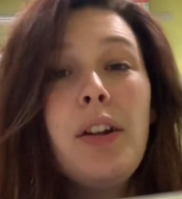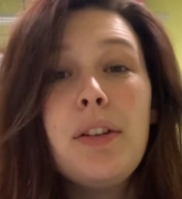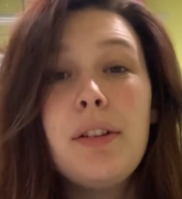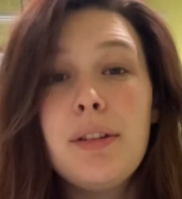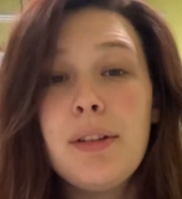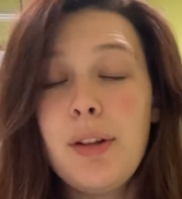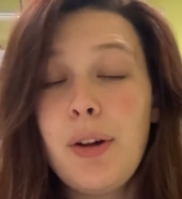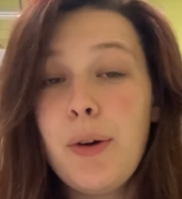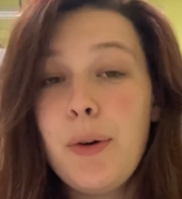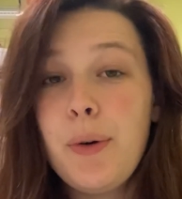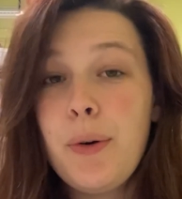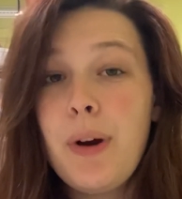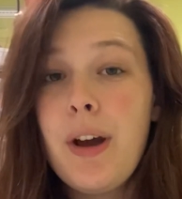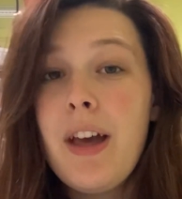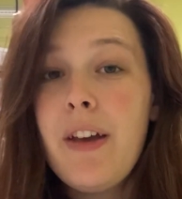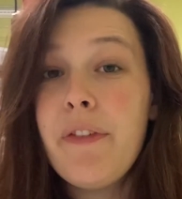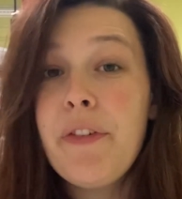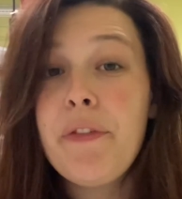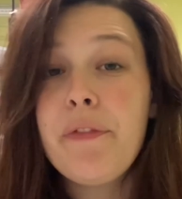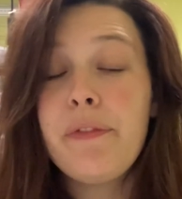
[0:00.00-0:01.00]
So
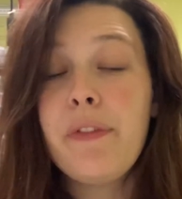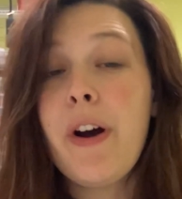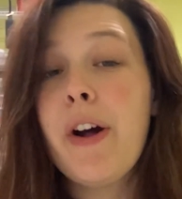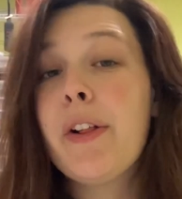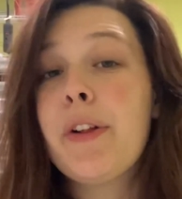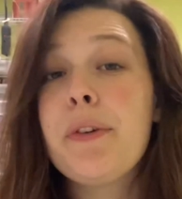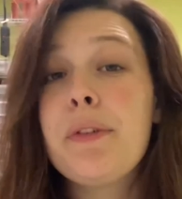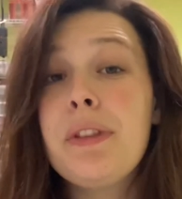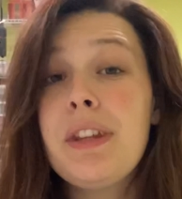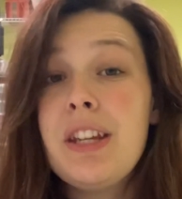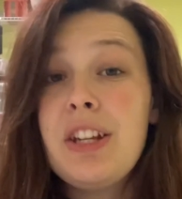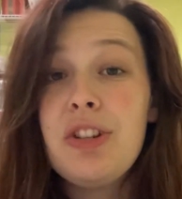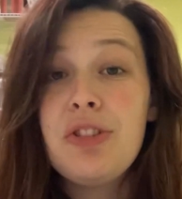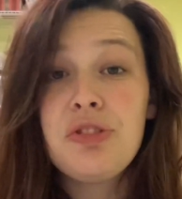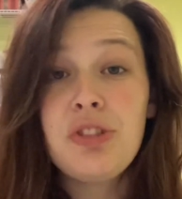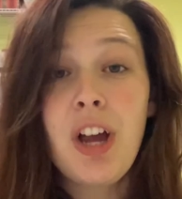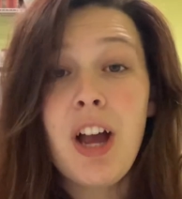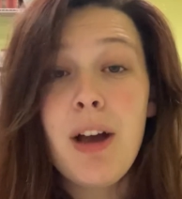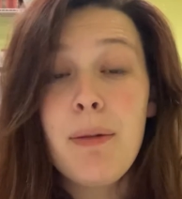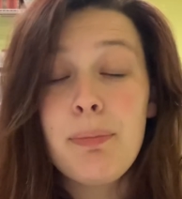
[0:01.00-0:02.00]
if you followed the
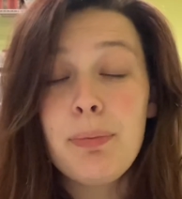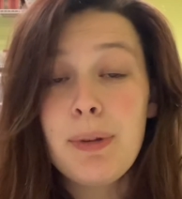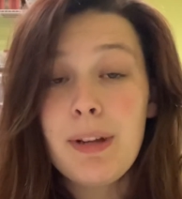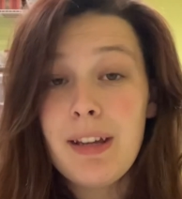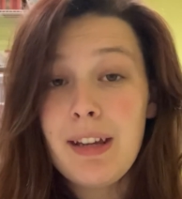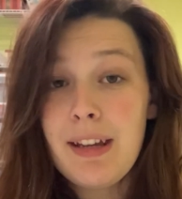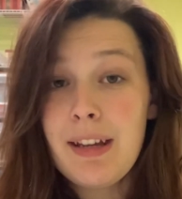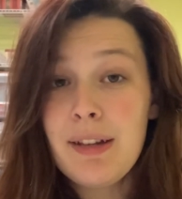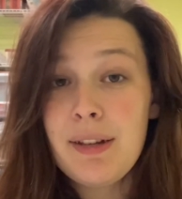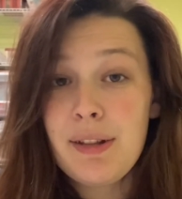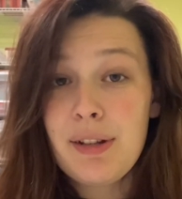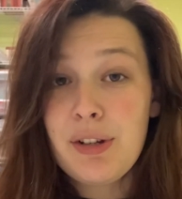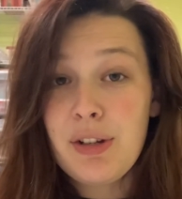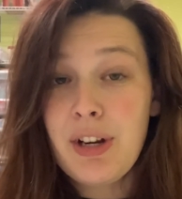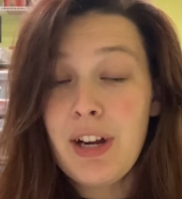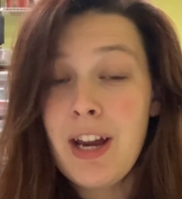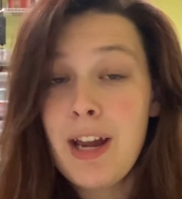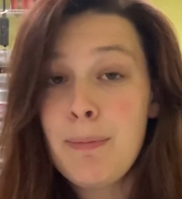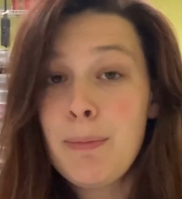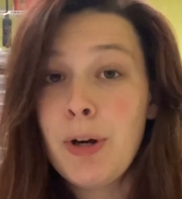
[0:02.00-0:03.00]
shop
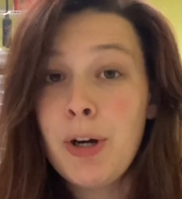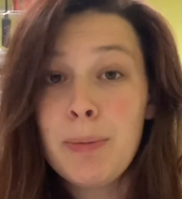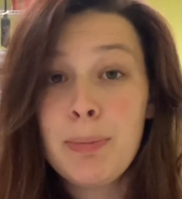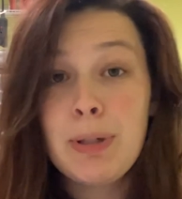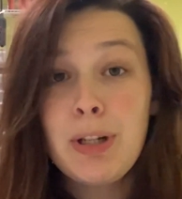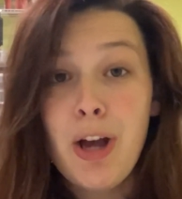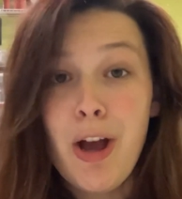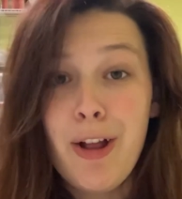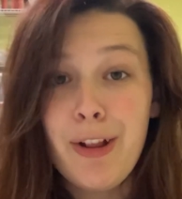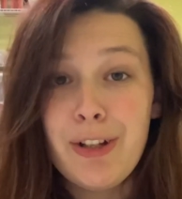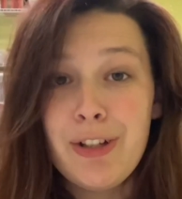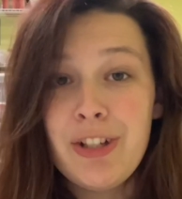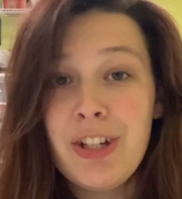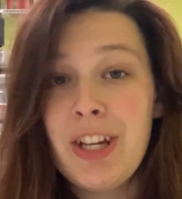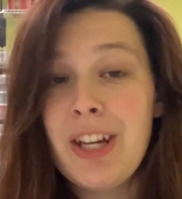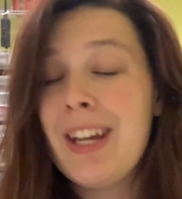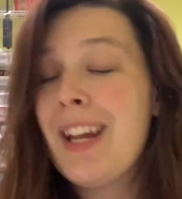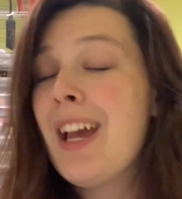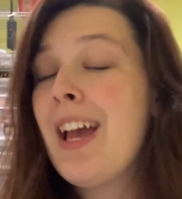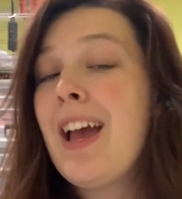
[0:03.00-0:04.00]
Instagram,
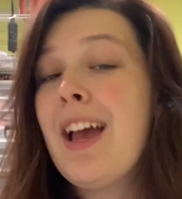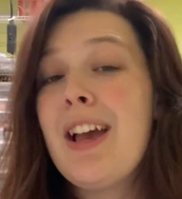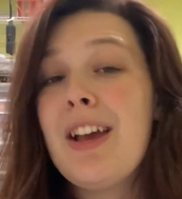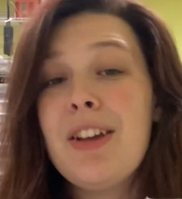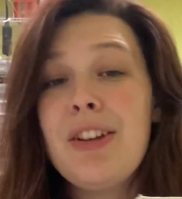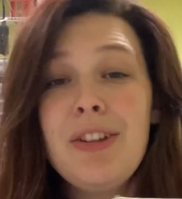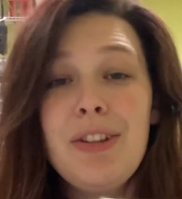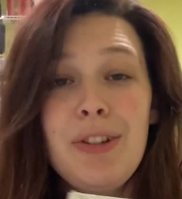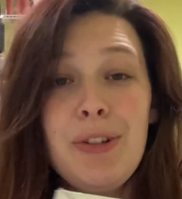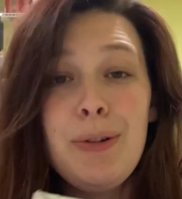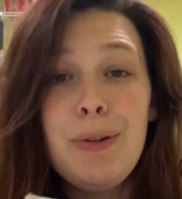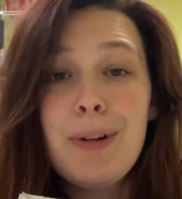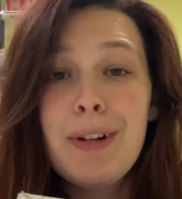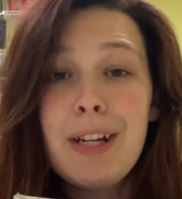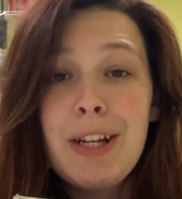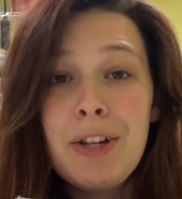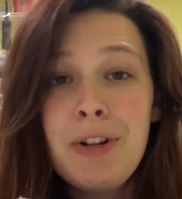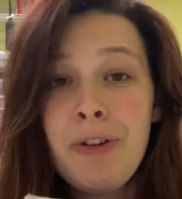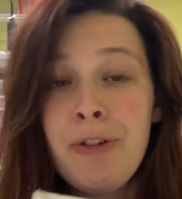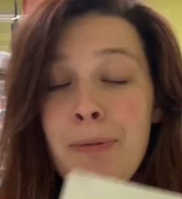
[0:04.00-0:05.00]
Herpetology, you
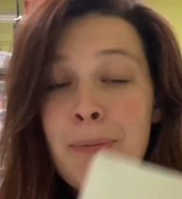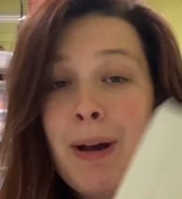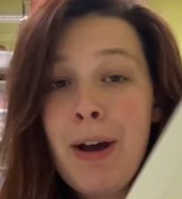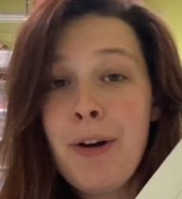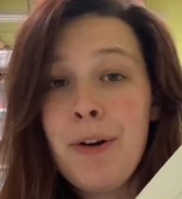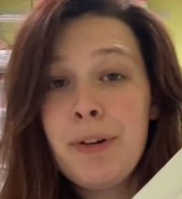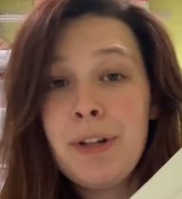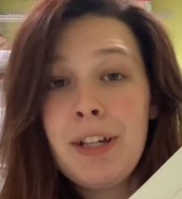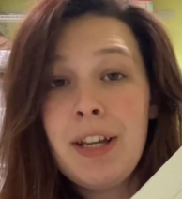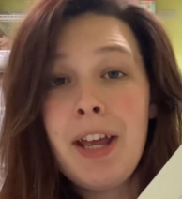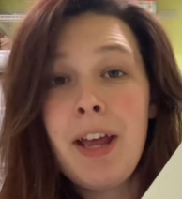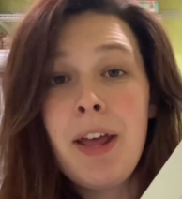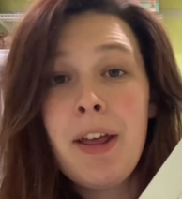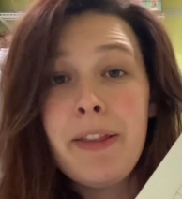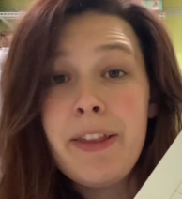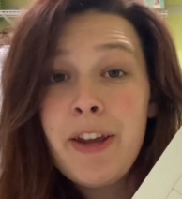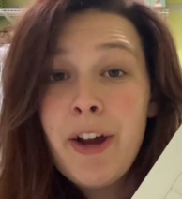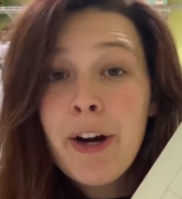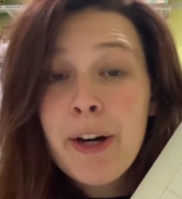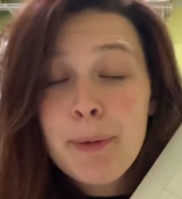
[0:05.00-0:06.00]
already know about
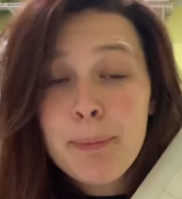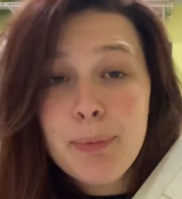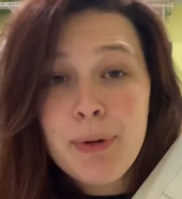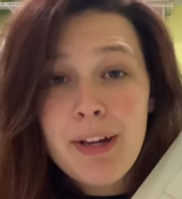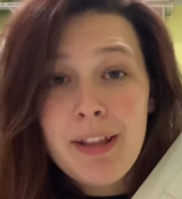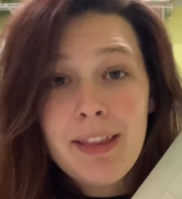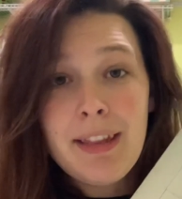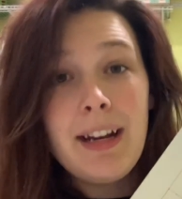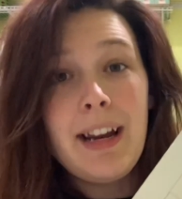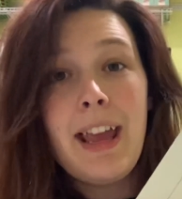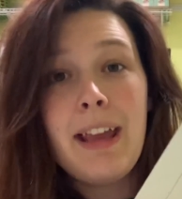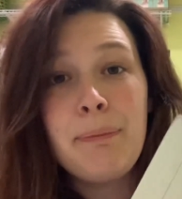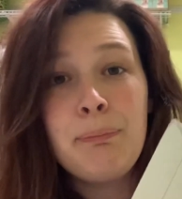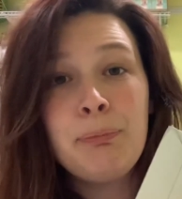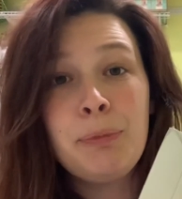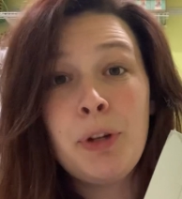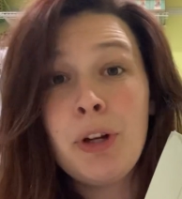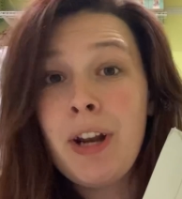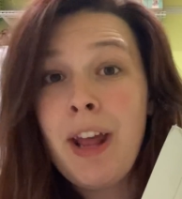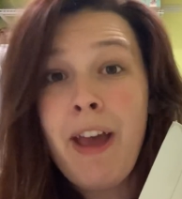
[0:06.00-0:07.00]
the art print that I'm
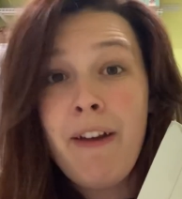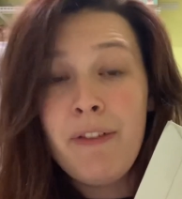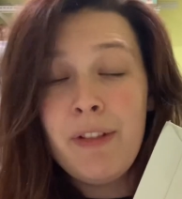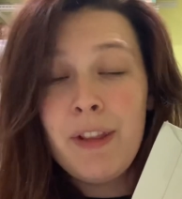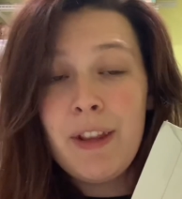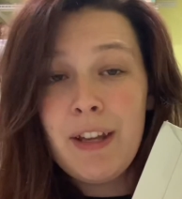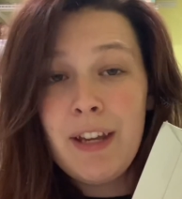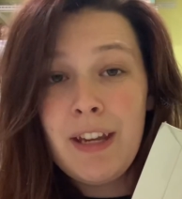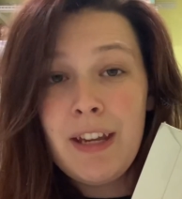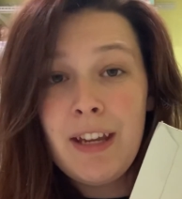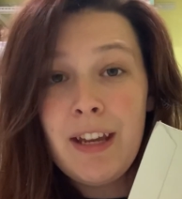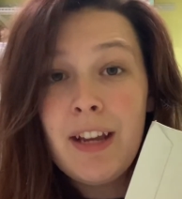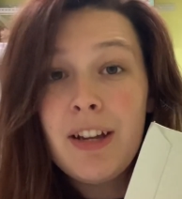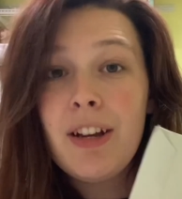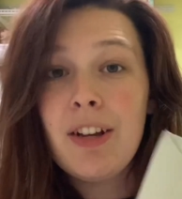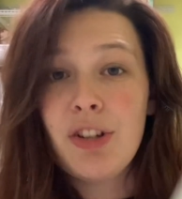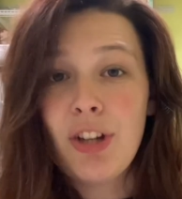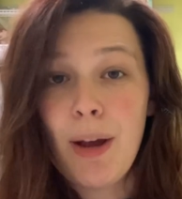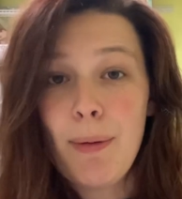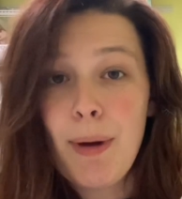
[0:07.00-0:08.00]
going to have in the
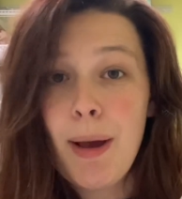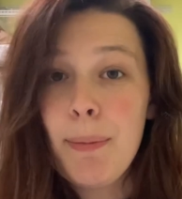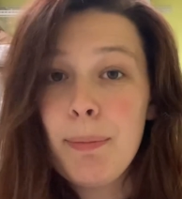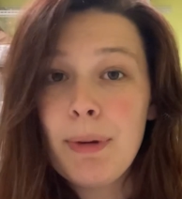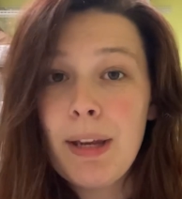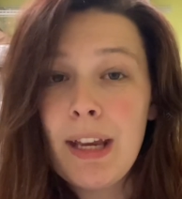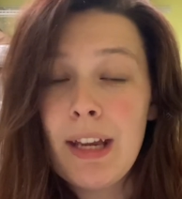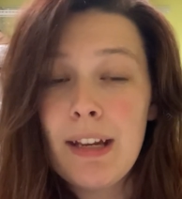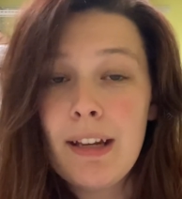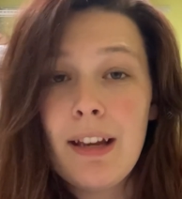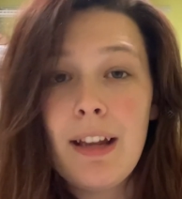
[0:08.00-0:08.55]
shop update.